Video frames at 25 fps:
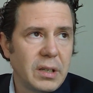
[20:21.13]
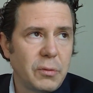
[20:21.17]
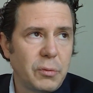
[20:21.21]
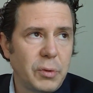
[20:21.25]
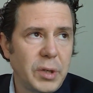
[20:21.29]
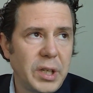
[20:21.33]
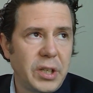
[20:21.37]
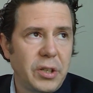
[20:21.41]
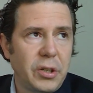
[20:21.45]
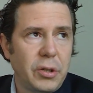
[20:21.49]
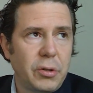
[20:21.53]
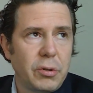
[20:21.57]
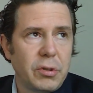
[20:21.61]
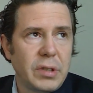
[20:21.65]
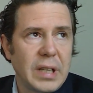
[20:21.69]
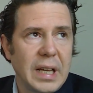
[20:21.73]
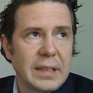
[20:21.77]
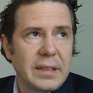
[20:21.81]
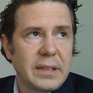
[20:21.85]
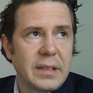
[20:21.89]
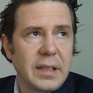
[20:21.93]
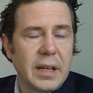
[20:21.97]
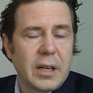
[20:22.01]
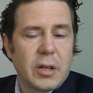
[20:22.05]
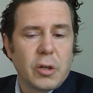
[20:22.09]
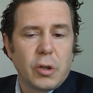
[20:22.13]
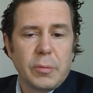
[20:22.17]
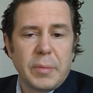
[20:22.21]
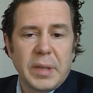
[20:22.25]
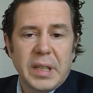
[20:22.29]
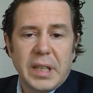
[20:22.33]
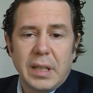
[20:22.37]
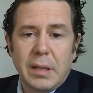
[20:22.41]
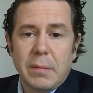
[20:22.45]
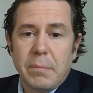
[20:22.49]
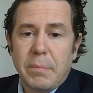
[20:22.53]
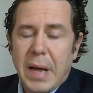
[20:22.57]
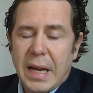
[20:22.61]
we knew that the economic
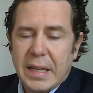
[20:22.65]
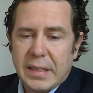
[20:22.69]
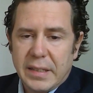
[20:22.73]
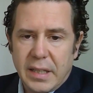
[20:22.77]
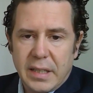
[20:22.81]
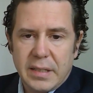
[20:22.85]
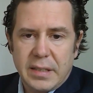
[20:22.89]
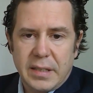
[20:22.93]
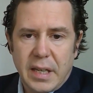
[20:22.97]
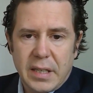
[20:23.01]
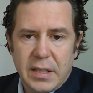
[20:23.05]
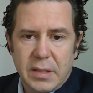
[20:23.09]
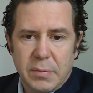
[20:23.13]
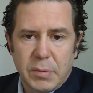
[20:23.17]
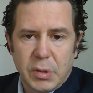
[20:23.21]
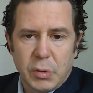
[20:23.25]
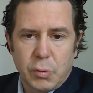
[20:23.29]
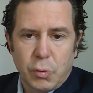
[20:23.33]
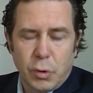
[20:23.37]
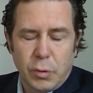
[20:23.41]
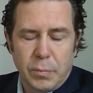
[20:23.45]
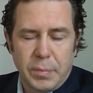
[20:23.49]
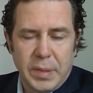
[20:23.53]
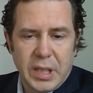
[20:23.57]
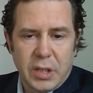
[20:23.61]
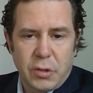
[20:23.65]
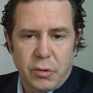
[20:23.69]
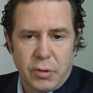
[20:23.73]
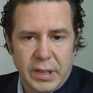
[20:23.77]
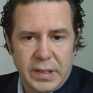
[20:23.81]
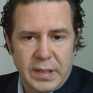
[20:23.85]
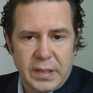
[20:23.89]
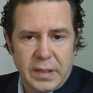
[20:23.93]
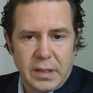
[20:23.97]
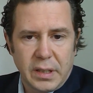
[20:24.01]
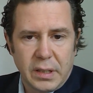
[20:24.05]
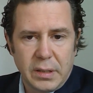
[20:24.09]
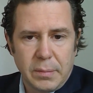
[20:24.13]
impact assessment would be
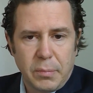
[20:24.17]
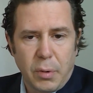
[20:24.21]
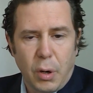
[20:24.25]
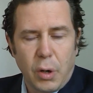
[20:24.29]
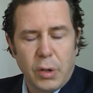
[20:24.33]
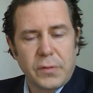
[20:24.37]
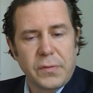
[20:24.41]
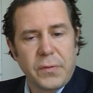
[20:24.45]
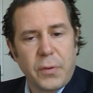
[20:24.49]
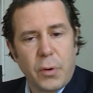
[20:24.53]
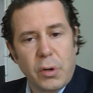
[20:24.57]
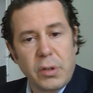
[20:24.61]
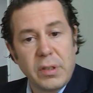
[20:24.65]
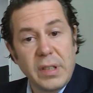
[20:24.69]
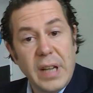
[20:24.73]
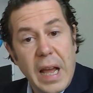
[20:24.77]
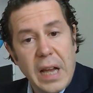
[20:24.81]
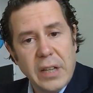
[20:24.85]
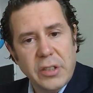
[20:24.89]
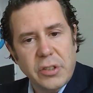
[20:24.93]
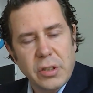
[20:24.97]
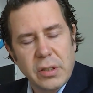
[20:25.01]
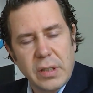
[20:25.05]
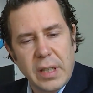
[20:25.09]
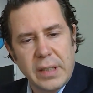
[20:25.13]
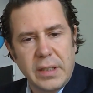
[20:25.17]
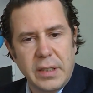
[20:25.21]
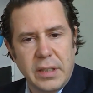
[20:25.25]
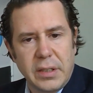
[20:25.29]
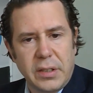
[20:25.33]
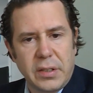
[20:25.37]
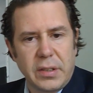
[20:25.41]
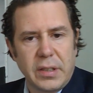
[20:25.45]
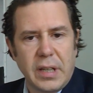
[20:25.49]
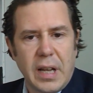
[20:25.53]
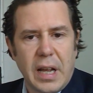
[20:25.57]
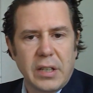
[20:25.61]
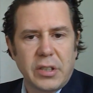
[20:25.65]
critical both for national and
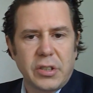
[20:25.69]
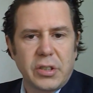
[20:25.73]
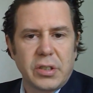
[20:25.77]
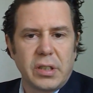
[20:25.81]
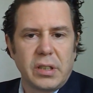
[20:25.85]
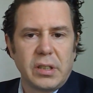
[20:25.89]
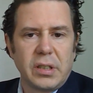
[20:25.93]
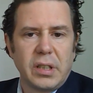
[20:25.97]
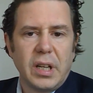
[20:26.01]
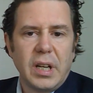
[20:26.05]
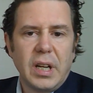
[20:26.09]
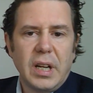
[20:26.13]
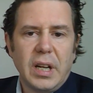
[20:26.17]
international